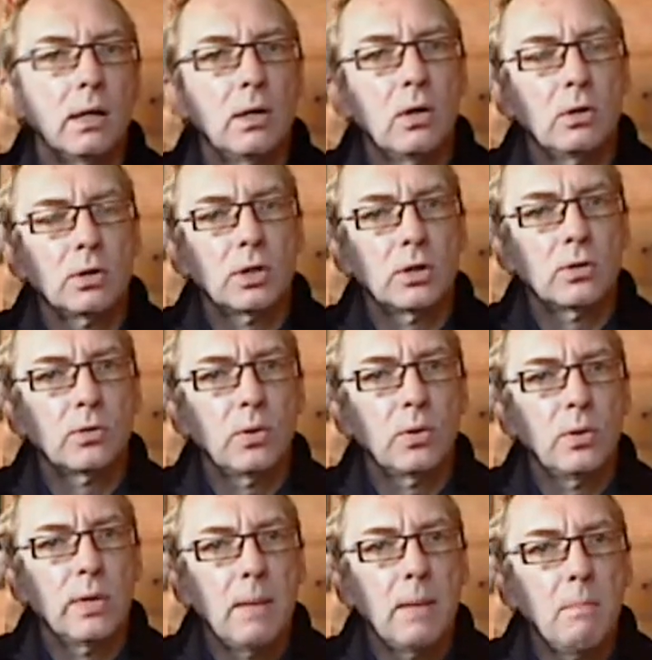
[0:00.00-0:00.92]
Not just
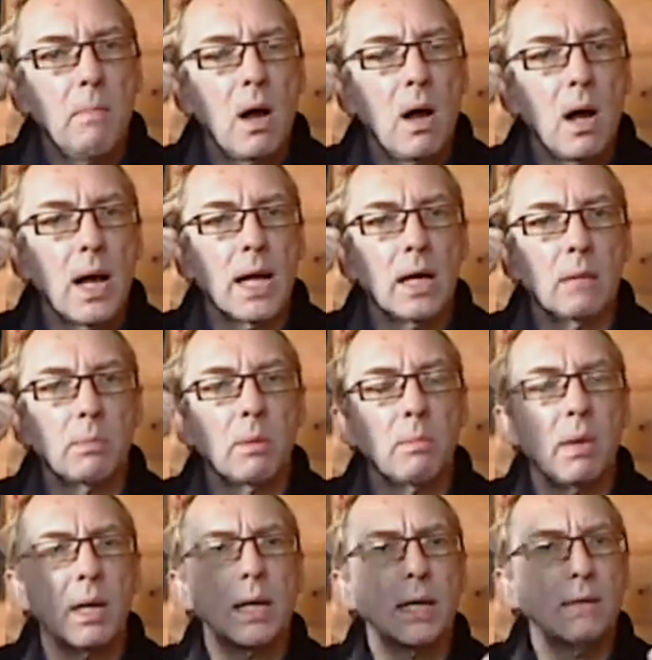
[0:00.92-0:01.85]
through their mind,
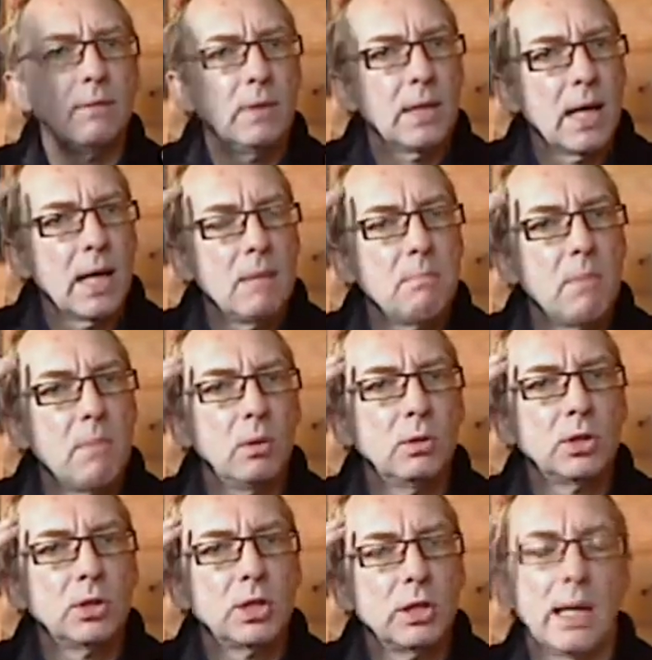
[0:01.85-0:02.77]
but by giving that
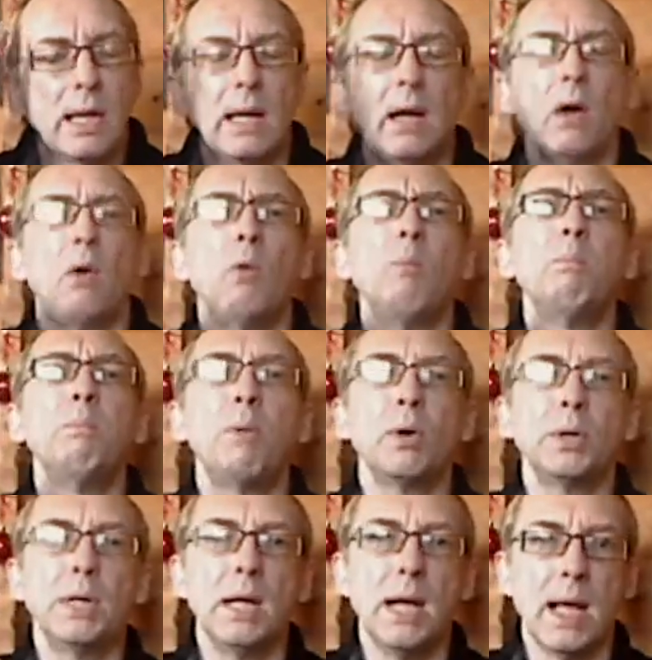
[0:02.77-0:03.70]
emotion, their whole
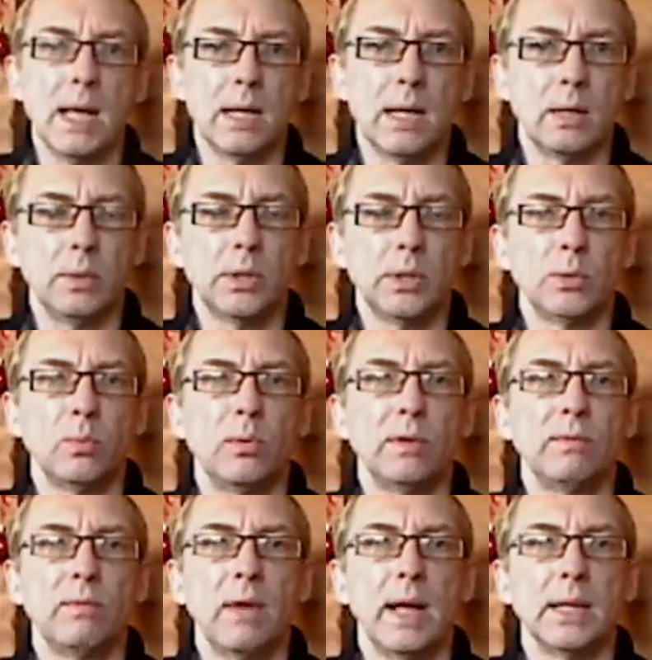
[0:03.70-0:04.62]
body language
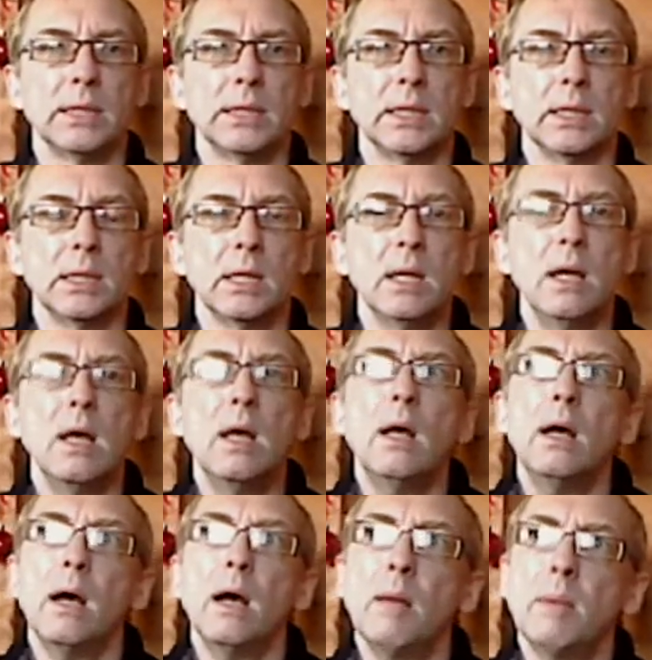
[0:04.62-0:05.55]
reflected.
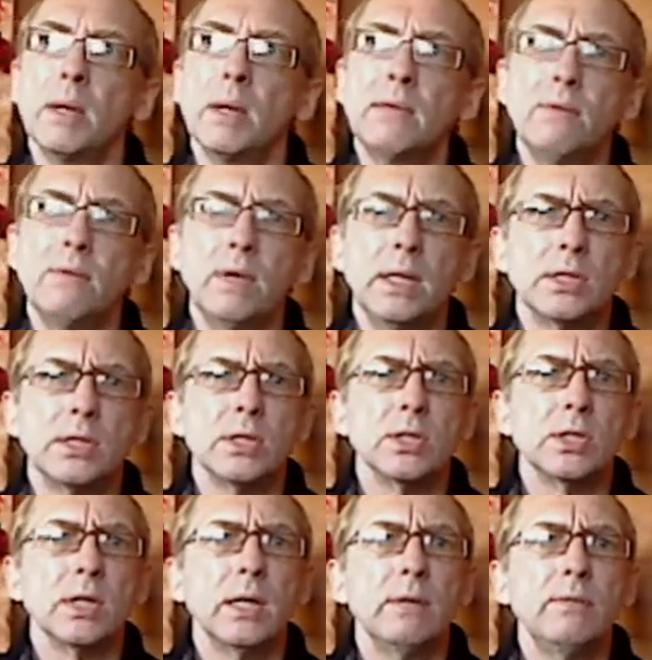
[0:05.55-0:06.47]
I'll give you an
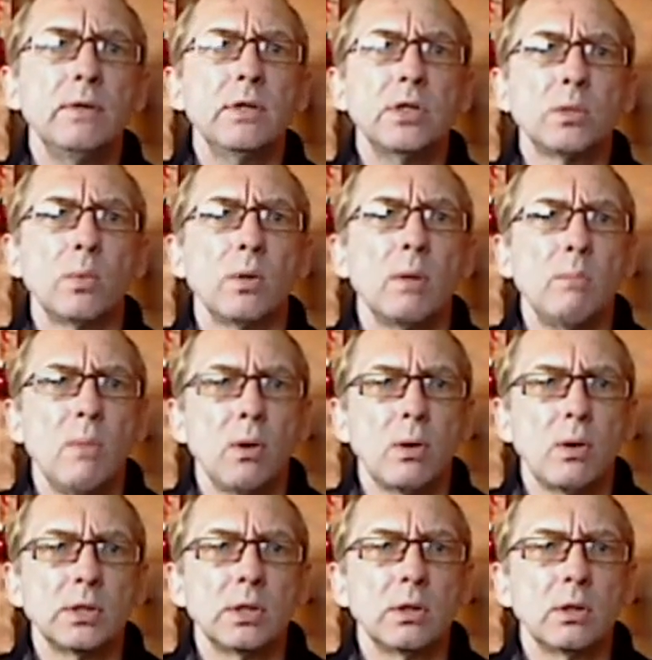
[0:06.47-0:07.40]
instance. If you just want a
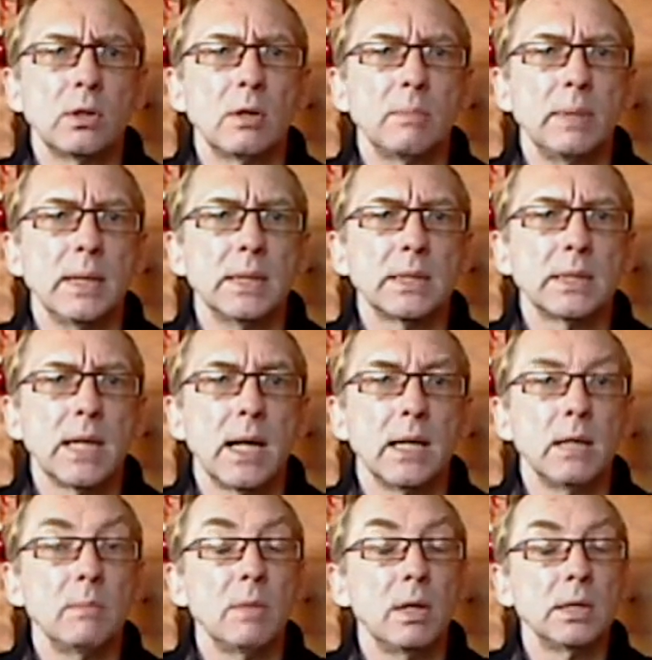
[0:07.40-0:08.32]
model to look a bit
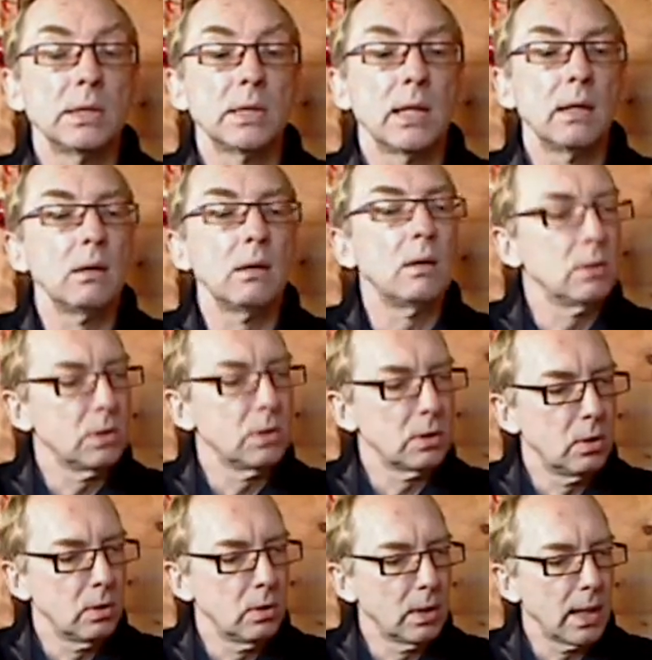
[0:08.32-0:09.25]
sad, you might say, oh,
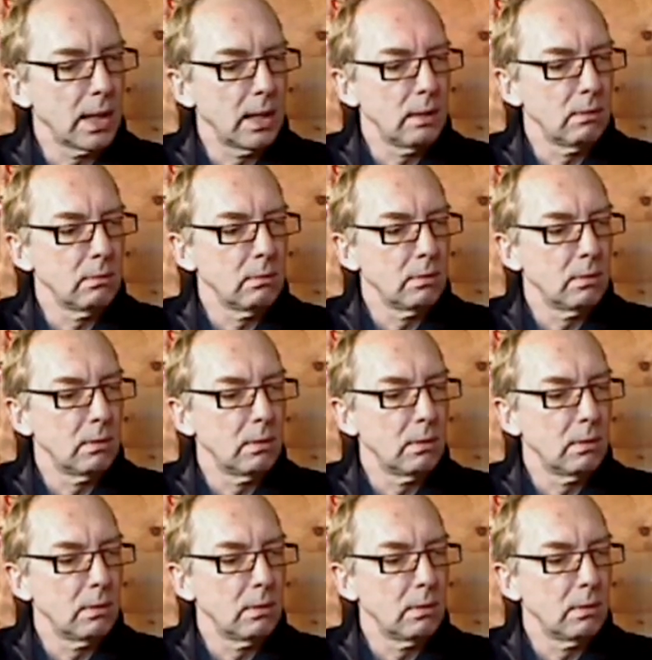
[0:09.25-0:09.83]
just look down.